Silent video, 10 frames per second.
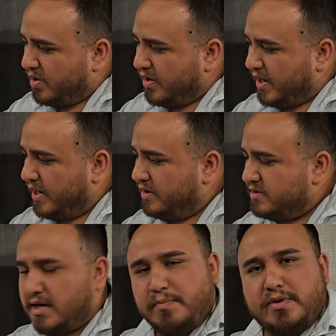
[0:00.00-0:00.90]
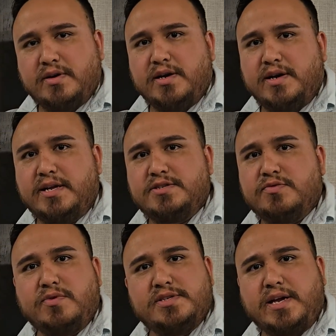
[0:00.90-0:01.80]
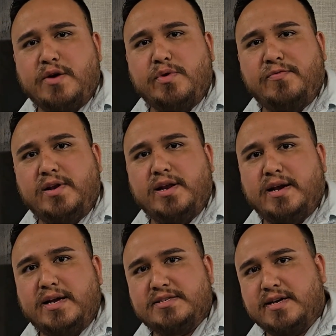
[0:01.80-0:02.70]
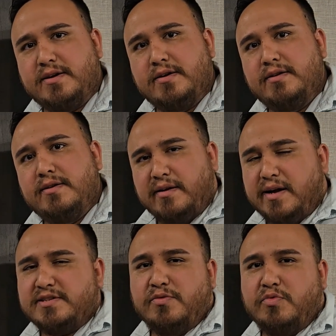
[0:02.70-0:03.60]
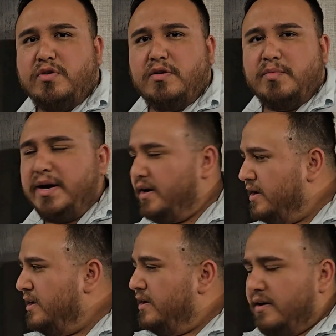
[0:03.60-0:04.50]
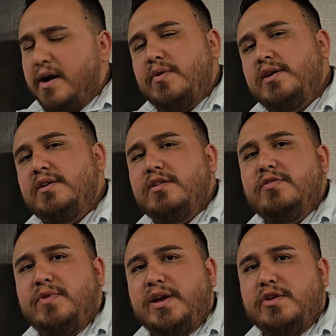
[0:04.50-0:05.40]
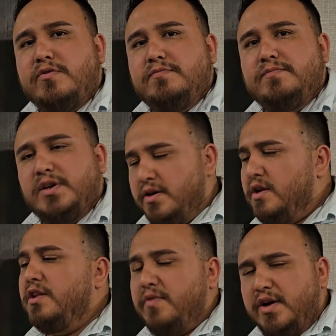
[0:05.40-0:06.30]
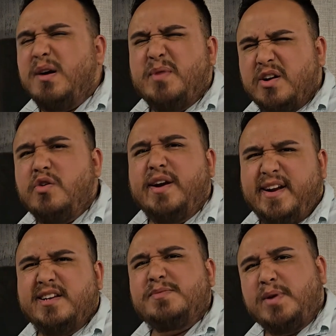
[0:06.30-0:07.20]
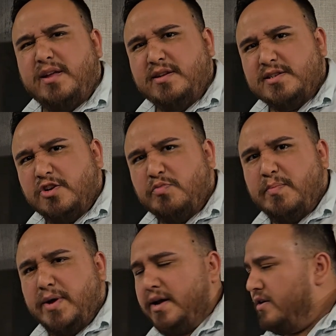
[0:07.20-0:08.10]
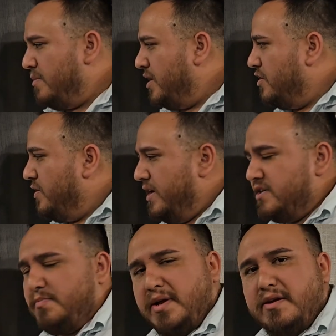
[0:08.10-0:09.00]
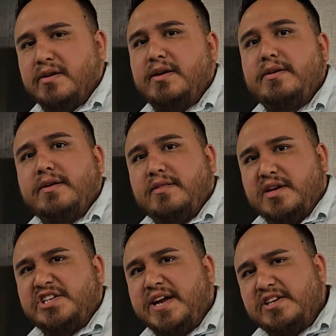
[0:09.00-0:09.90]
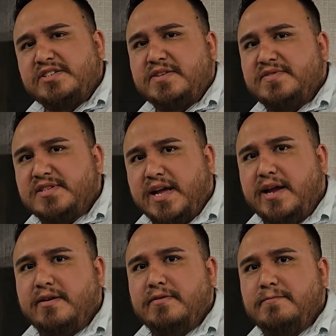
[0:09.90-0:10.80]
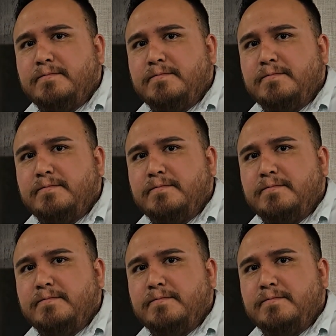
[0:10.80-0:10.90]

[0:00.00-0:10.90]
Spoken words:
put our hand on top of the condenser, once again, we feel it nice and warm, right? Now in another video, I'm going to go ahead and explain this a little bit better. I'm going to go ahead and explain the changes of state